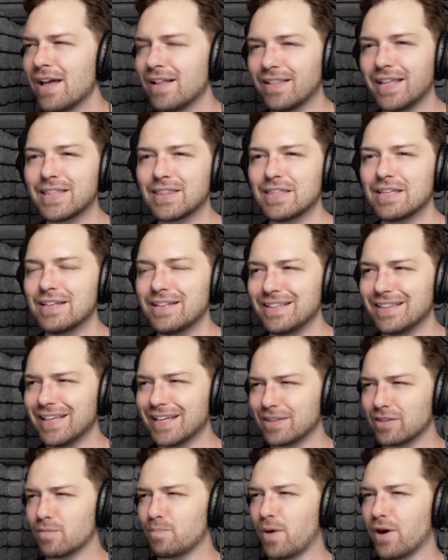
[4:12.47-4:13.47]

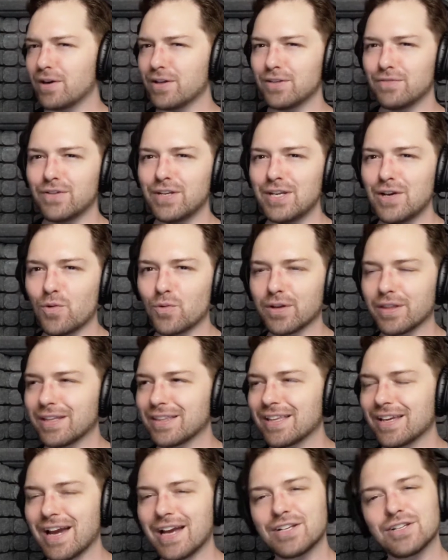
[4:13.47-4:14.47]
The part of the video where
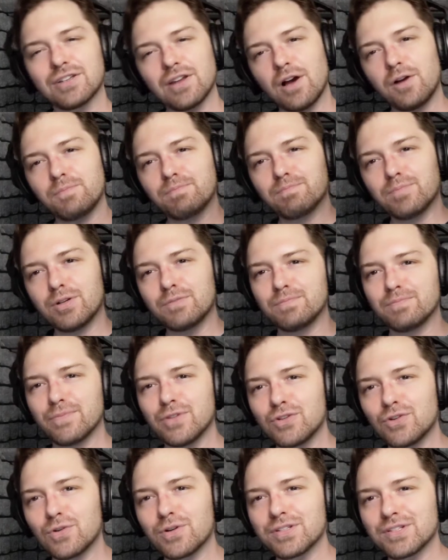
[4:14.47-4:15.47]
the guy just, oh, boop,
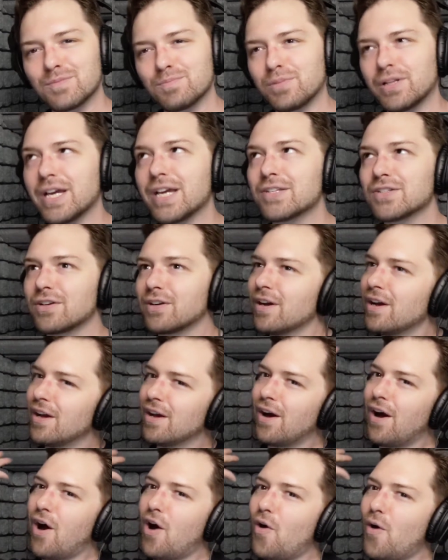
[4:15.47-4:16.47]
the door's in place, or,
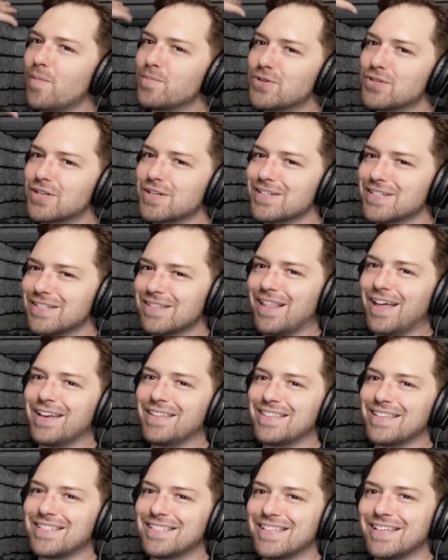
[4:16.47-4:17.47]
oh, I'm just gonna
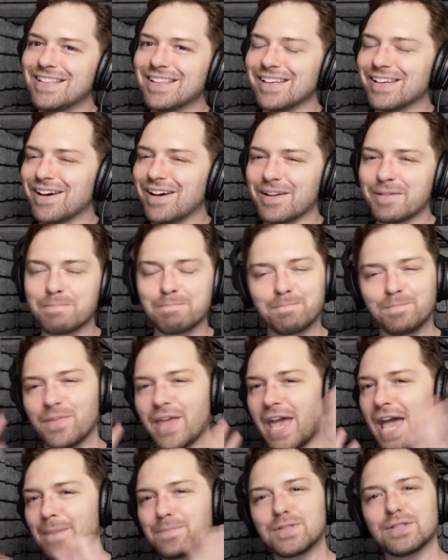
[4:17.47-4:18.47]
slide the ceiling on.
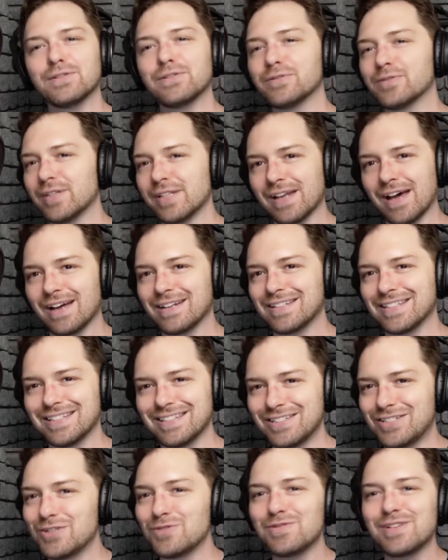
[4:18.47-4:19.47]
Absolutely not.
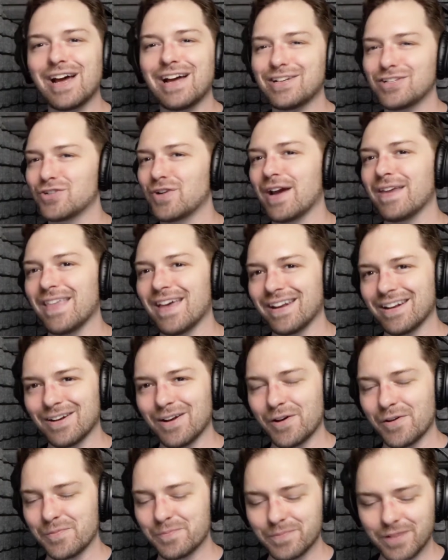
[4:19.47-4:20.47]
Do not try that at
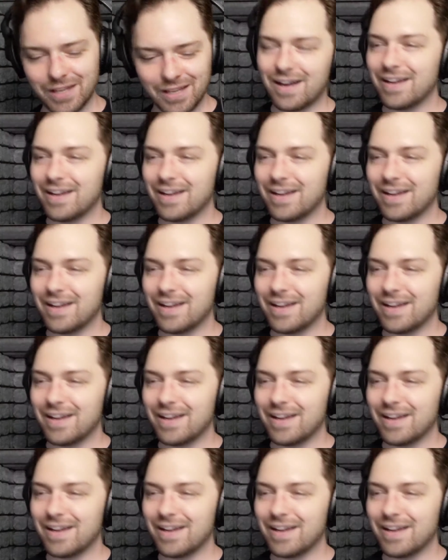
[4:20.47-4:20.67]
home.